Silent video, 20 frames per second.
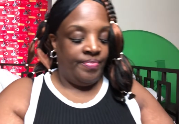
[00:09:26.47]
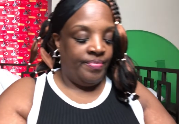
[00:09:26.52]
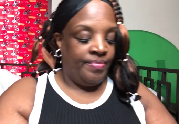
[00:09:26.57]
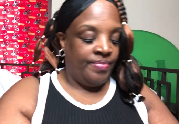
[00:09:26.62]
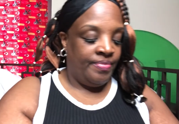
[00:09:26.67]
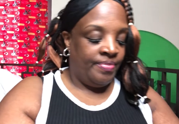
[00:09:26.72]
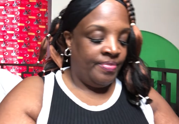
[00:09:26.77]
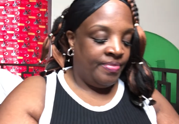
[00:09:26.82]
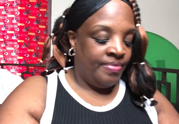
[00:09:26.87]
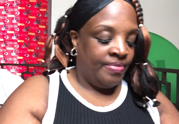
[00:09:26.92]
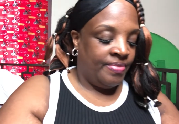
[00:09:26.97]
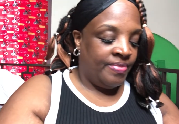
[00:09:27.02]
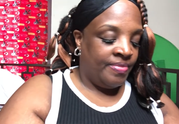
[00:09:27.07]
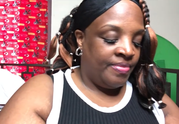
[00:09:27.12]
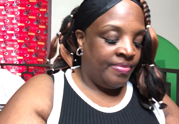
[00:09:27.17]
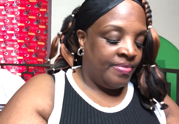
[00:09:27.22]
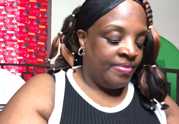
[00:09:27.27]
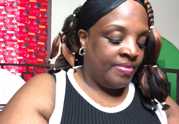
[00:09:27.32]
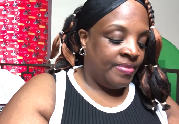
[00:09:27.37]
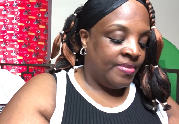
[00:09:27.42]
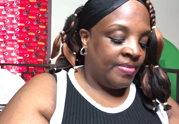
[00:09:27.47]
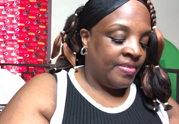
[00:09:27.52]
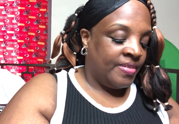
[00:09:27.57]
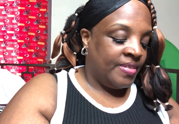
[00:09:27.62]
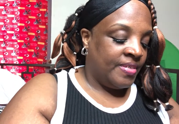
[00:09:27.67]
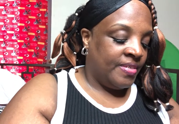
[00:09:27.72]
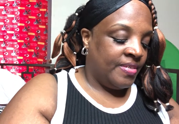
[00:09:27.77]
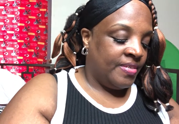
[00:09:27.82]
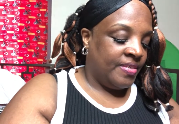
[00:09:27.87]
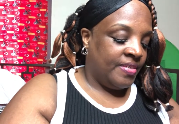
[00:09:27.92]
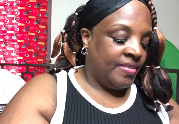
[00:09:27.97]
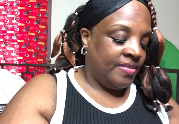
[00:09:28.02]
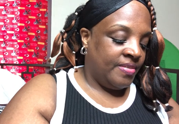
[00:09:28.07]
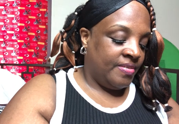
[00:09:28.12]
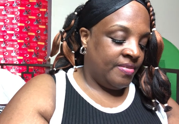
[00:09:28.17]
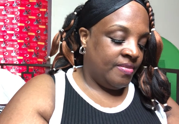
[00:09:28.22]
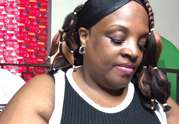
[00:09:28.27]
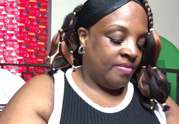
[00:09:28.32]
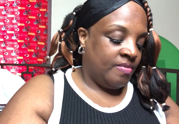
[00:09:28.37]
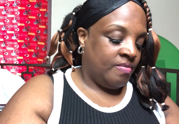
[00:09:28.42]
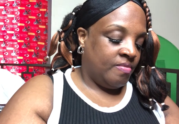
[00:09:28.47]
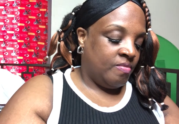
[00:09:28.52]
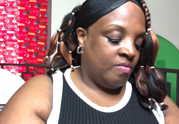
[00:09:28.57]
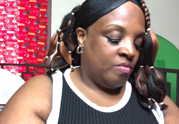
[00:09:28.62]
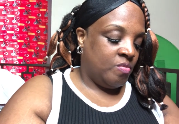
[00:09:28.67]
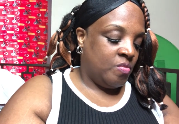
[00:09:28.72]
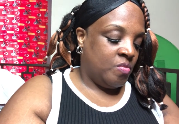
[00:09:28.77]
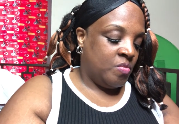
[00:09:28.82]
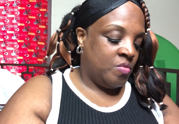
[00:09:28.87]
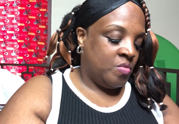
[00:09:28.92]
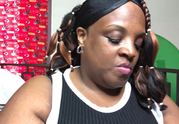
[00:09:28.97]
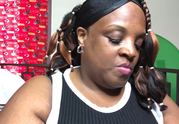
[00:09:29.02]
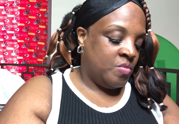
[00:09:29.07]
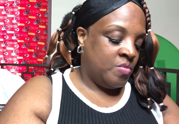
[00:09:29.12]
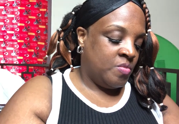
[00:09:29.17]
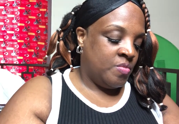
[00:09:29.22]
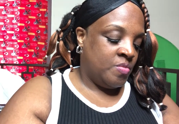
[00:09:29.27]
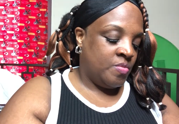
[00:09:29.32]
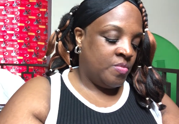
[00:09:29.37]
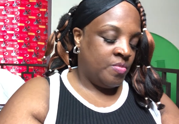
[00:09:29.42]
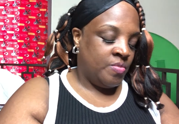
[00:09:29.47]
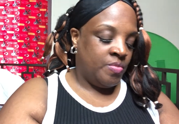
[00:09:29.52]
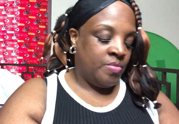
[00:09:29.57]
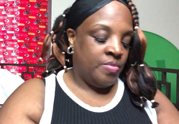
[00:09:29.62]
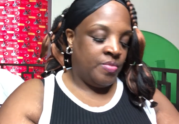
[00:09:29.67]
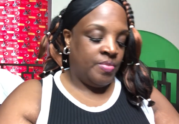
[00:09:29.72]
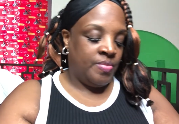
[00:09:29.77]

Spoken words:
Nothing is said.